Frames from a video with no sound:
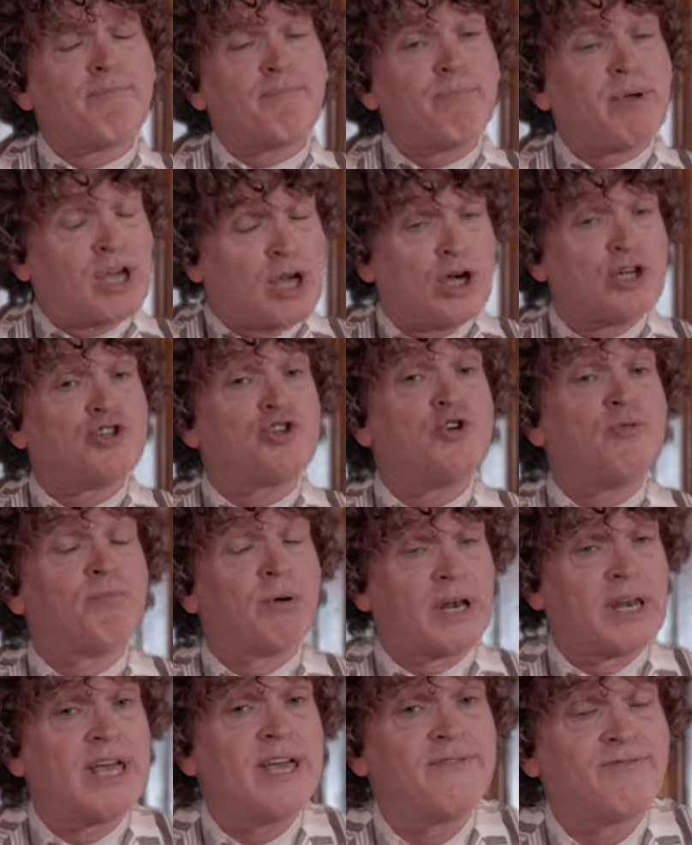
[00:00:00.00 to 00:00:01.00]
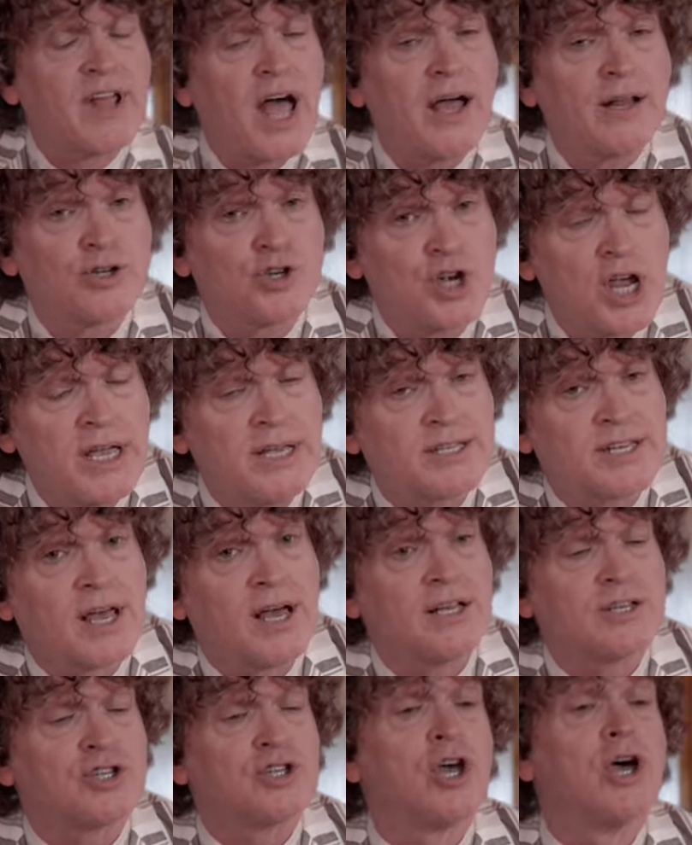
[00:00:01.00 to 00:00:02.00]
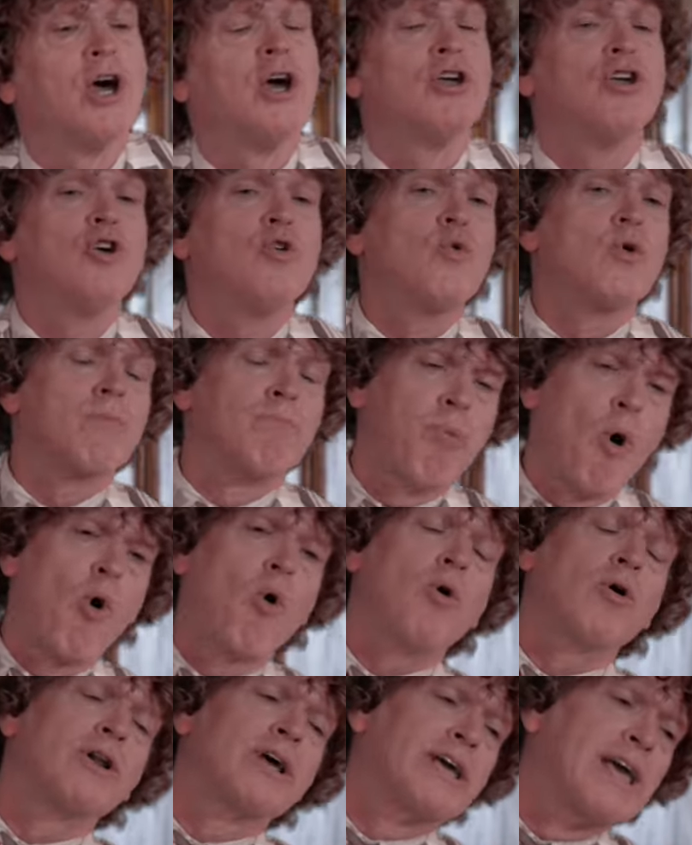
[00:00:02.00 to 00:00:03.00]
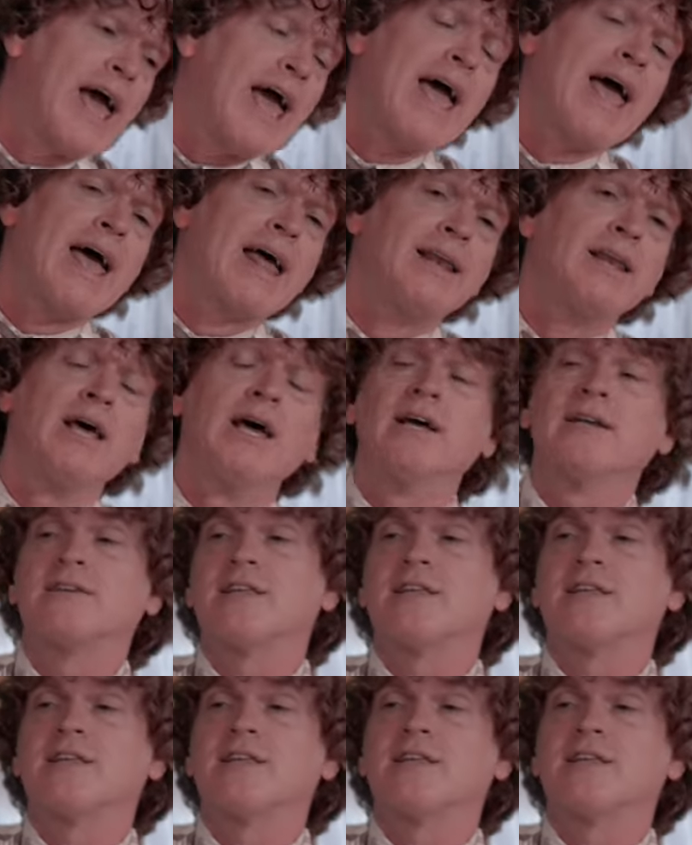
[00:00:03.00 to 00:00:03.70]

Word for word: because you believed on Jesus, you were born again,